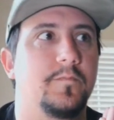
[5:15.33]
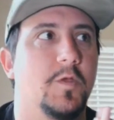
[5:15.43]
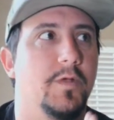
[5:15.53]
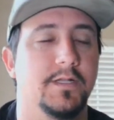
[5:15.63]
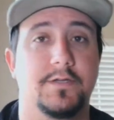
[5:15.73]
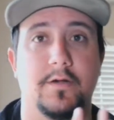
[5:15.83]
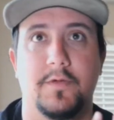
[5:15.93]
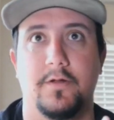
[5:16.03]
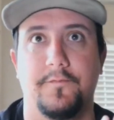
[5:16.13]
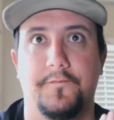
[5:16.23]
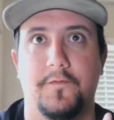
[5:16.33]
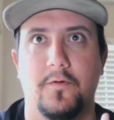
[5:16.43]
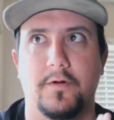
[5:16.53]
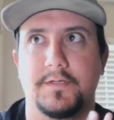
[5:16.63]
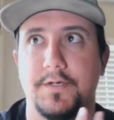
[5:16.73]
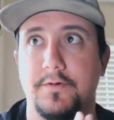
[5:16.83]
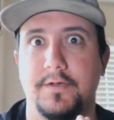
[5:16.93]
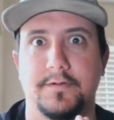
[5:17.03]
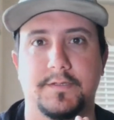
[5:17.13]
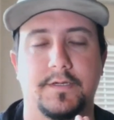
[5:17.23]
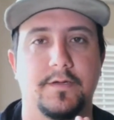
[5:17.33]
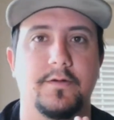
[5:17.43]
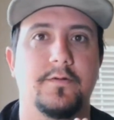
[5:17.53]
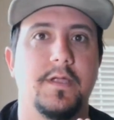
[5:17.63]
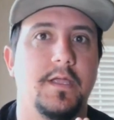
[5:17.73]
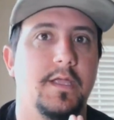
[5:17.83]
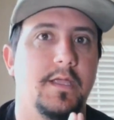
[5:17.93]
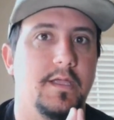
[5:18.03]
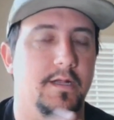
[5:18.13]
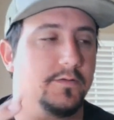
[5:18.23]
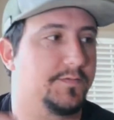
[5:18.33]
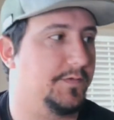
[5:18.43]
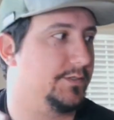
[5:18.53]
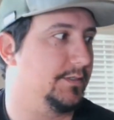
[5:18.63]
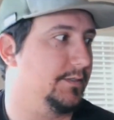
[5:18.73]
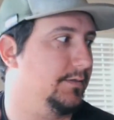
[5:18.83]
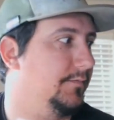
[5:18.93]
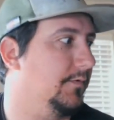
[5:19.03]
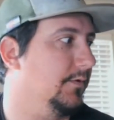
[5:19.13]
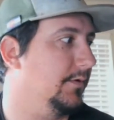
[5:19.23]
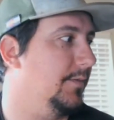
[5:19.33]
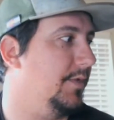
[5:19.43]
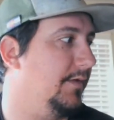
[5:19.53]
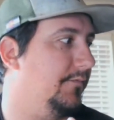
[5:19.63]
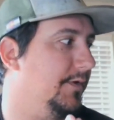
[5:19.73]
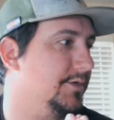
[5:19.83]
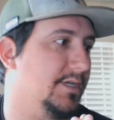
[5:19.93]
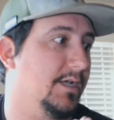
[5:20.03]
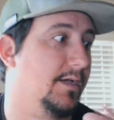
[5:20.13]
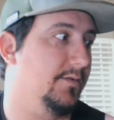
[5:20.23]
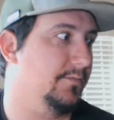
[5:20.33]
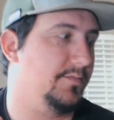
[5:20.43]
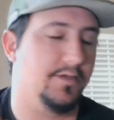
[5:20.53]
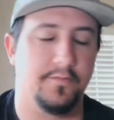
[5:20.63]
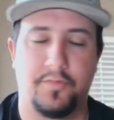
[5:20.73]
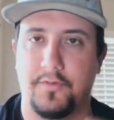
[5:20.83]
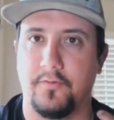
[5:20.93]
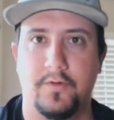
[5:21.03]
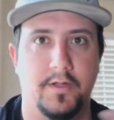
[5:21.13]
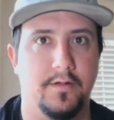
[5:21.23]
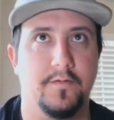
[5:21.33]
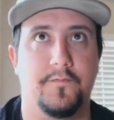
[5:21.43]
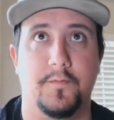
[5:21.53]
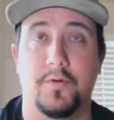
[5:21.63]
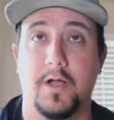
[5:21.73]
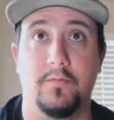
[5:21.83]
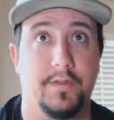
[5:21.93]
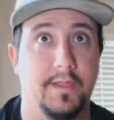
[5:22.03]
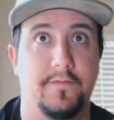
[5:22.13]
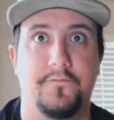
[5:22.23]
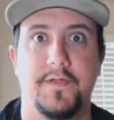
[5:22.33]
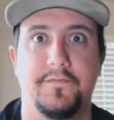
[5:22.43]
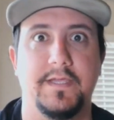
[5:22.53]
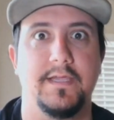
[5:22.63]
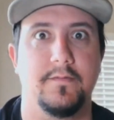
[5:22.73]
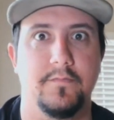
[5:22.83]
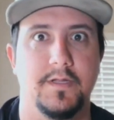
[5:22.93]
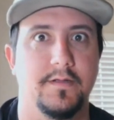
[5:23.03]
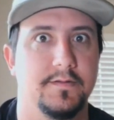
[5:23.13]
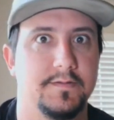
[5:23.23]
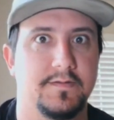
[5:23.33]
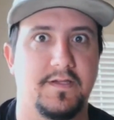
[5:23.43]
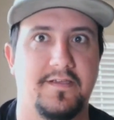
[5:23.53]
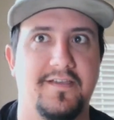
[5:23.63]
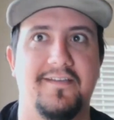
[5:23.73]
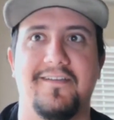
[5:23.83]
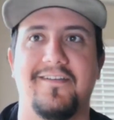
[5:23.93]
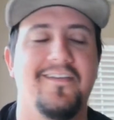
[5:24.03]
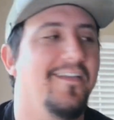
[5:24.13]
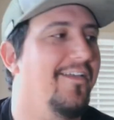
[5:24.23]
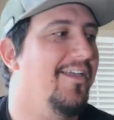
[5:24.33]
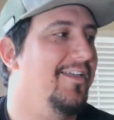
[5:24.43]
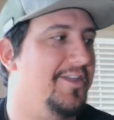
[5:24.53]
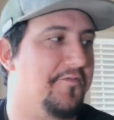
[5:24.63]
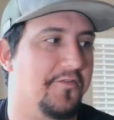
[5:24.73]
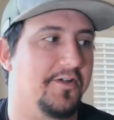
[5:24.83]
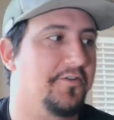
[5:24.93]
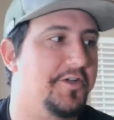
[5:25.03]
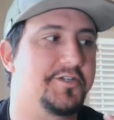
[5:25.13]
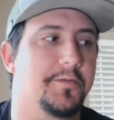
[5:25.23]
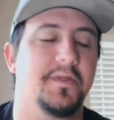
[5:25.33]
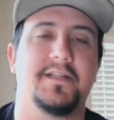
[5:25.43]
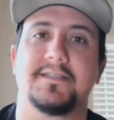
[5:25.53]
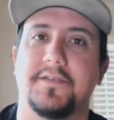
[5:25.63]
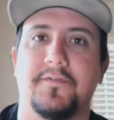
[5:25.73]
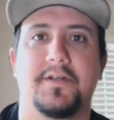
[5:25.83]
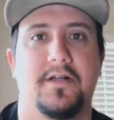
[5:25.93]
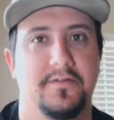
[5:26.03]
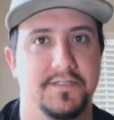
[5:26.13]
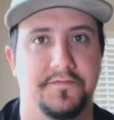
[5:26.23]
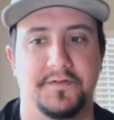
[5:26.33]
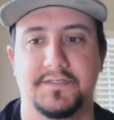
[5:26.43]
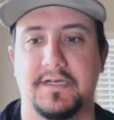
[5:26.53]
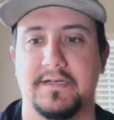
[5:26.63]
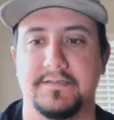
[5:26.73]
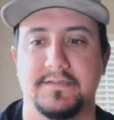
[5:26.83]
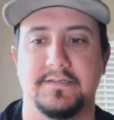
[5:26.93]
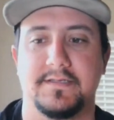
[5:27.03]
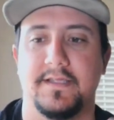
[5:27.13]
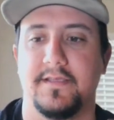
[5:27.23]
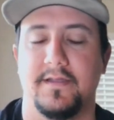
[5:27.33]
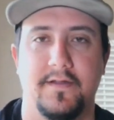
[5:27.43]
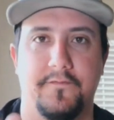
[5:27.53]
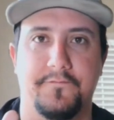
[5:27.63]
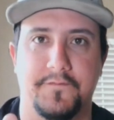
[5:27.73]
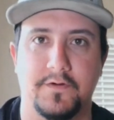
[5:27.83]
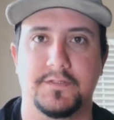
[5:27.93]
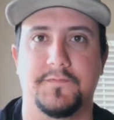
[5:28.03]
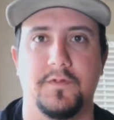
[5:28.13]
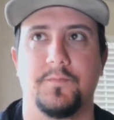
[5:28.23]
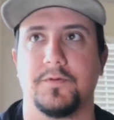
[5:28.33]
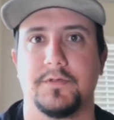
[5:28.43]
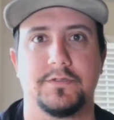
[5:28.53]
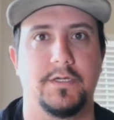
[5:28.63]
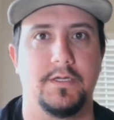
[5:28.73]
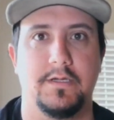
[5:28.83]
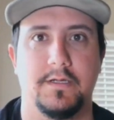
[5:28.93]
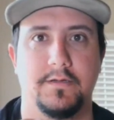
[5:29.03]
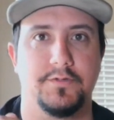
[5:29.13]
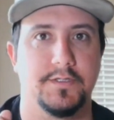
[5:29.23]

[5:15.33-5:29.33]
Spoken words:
We had a tournament on Fort 2 years ago, and I was fishing for a dead fish, and I, threw in for probably like 15 minutes, different creature baits, different colors, different sizes, and then first flip with the shaky head.